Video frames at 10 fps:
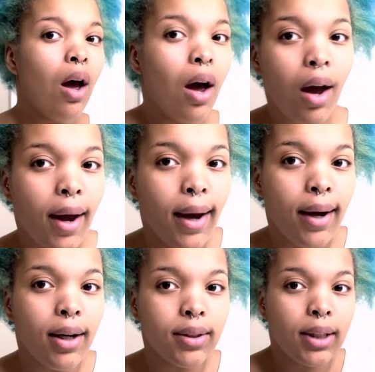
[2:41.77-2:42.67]

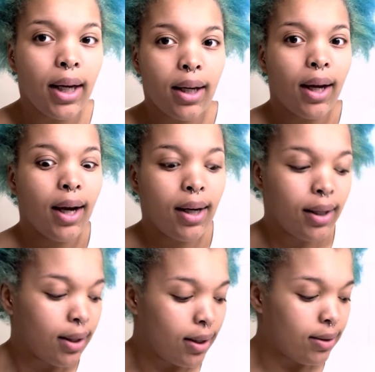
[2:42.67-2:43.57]
how, like,
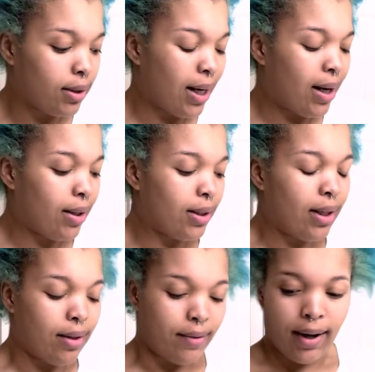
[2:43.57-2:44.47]
how, how did
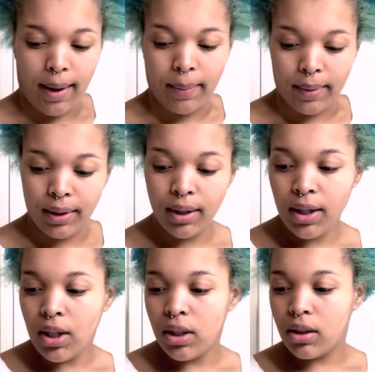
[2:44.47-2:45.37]
that even happen?
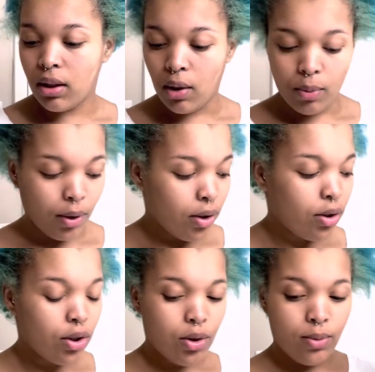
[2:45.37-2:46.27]
So we're
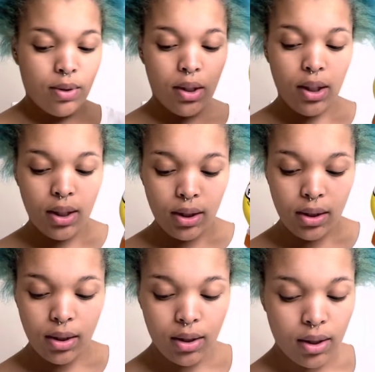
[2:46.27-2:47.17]
going to use this,
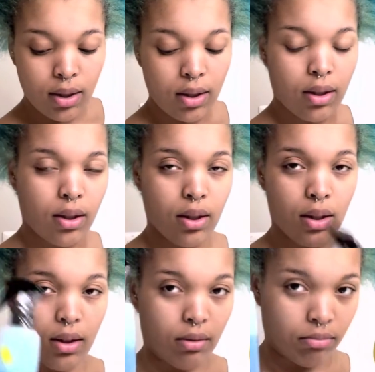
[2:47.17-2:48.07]

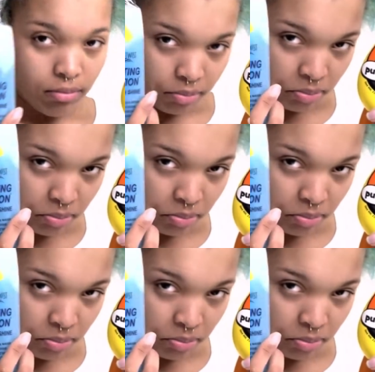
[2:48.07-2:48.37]
um,